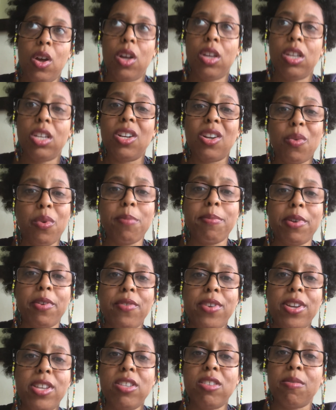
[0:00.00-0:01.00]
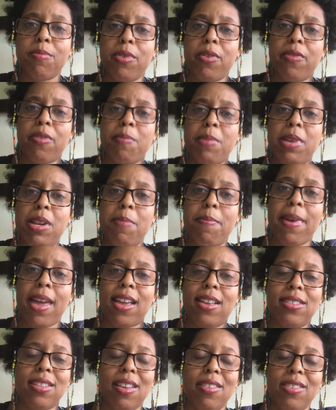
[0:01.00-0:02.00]
would be reasonable for me to pay,
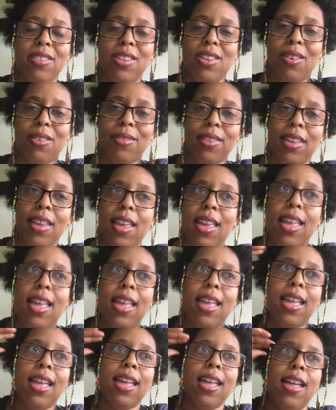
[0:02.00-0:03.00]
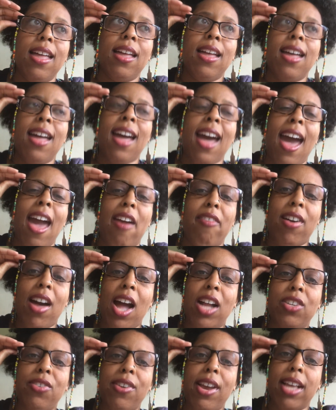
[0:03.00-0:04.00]
because I have
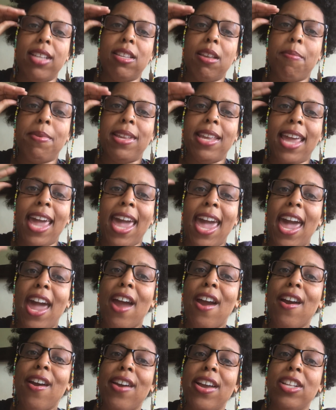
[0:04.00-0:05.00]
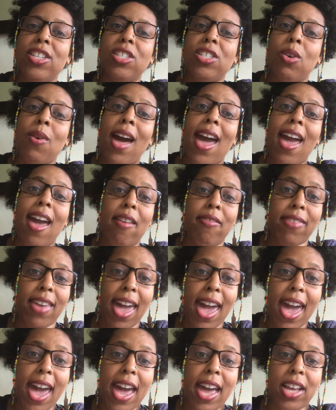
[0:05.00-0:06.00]
contracts up in the air, and so I have
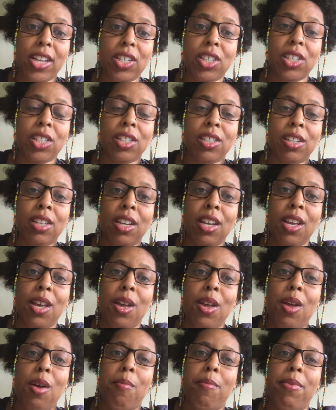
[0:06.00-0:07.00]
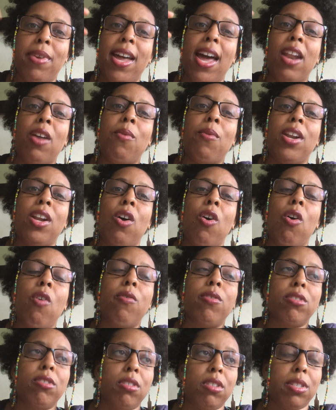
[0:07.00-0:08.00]
cash, but I don't want to
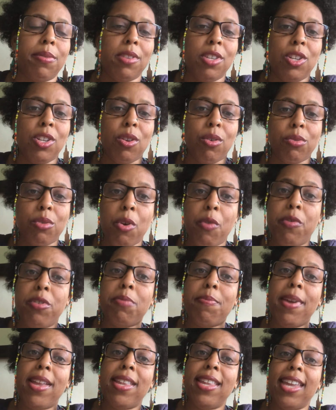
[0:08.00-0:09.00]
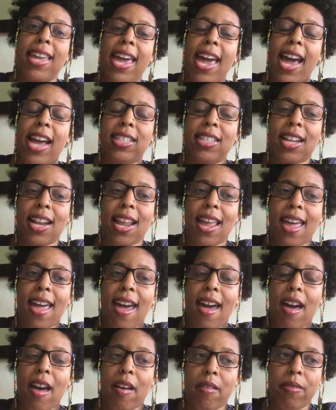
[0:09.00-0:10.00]
overspend the cash that I
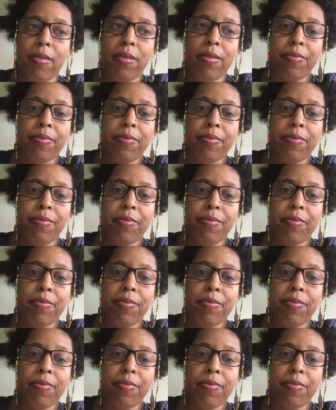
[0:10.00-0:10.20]
have,